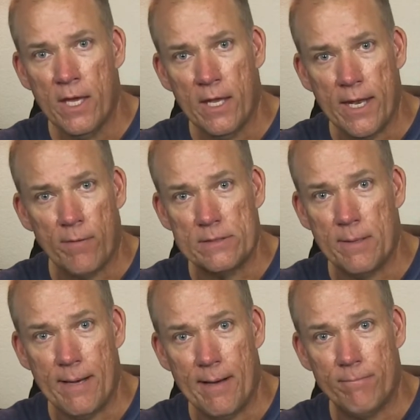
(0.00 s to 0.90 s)
That was
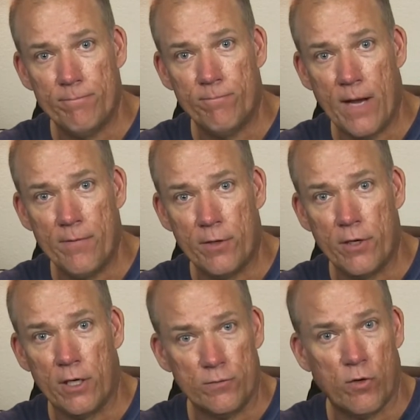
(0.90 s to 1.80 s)
about 500
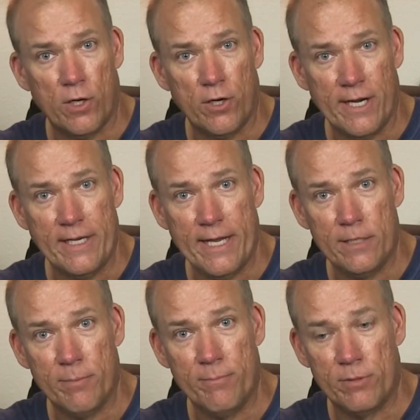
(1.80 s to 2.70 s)
yards, 498
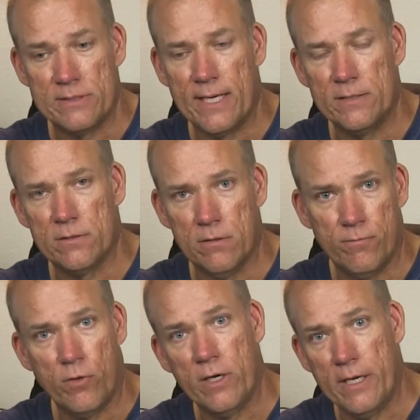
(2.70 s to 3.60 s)
to be precise. So
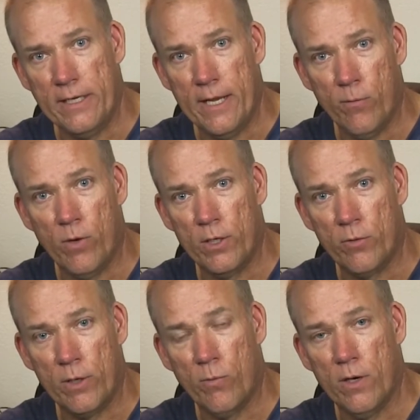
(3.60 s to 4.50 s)
498,
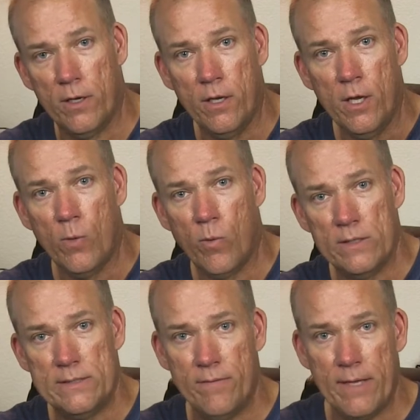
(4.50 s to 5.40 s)
121,
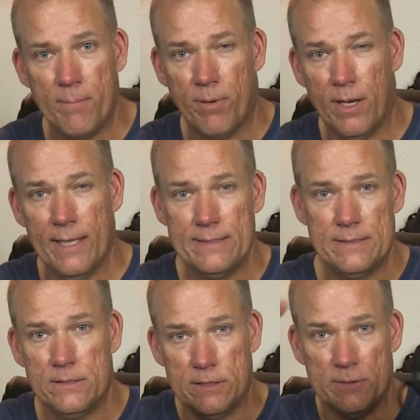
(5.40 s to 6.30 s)
178,
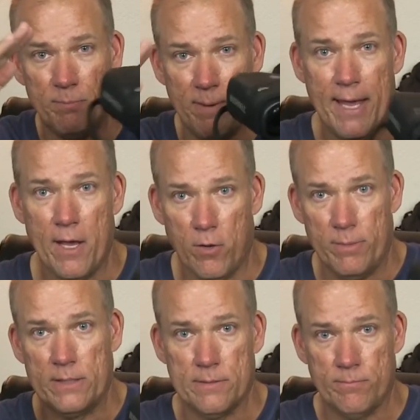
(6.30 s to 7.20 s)
plus this mound,
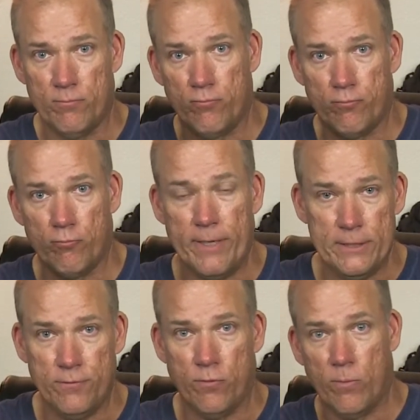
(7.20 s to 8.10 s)
because I'm
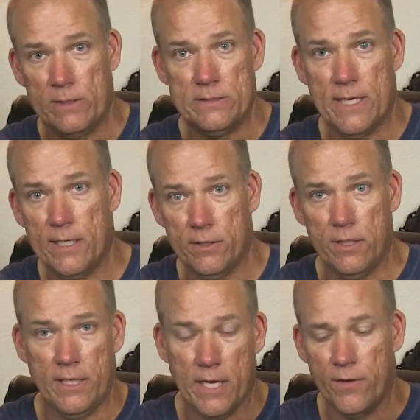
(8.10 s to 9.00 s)
ranging from one side
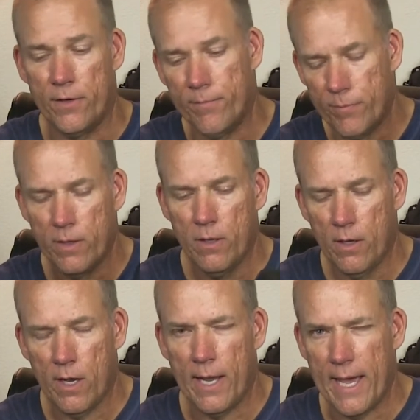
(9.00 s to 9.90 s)
into the other.
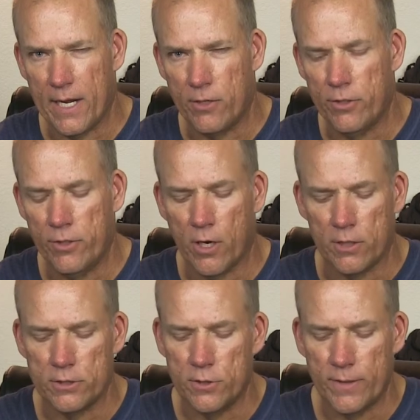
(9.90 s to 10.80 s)
I added 2
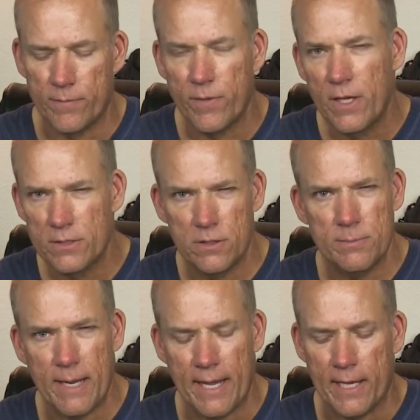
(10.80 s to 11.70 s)
yards to it. So it was
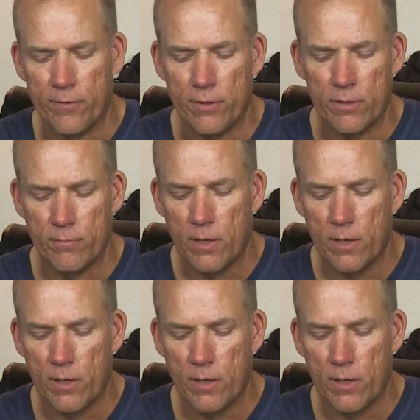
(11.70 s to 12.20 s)
about 800.